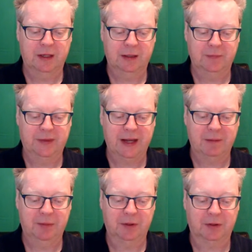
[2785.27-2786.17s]
Um,
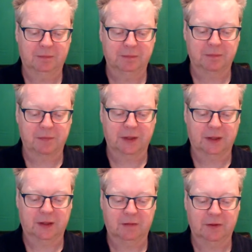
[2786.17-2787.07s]
that book,
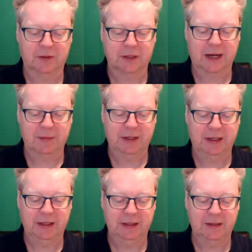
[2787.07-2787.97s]
uh, Confidence in Camera,
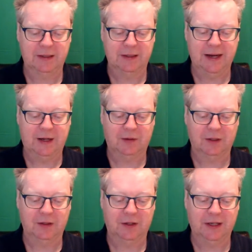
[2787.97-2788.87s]
it is
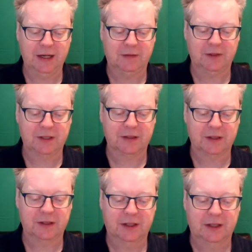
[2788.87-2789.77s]
now, you can get it for
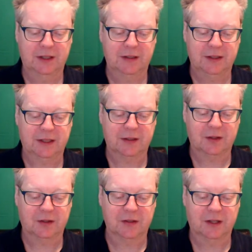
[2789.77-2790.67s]
just
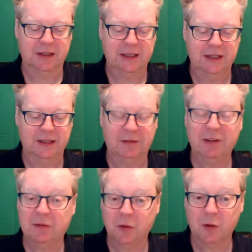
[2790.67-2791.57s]
$6.99,
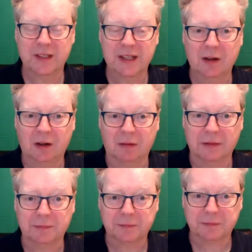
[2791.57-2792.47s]
74%
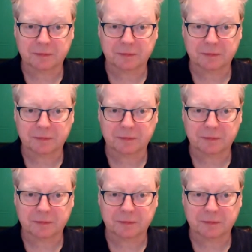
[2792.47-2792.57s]
off.